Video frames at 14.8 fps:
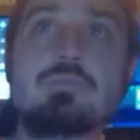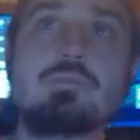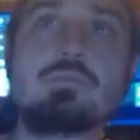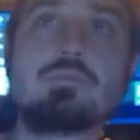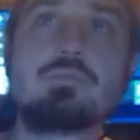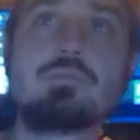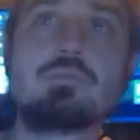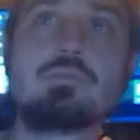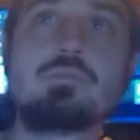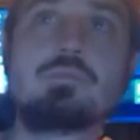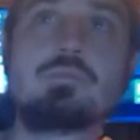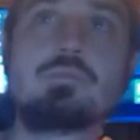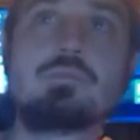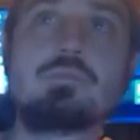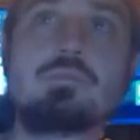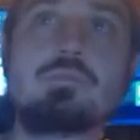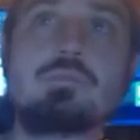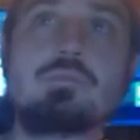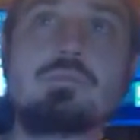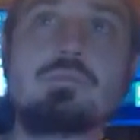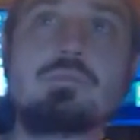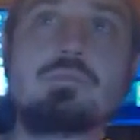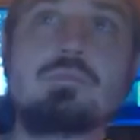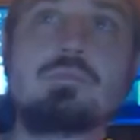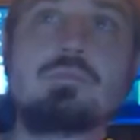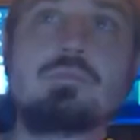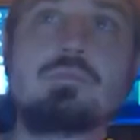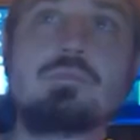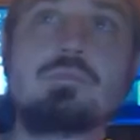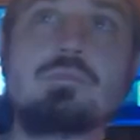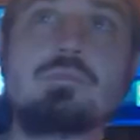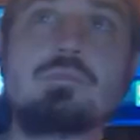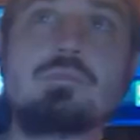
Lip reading: The person shown says nothing.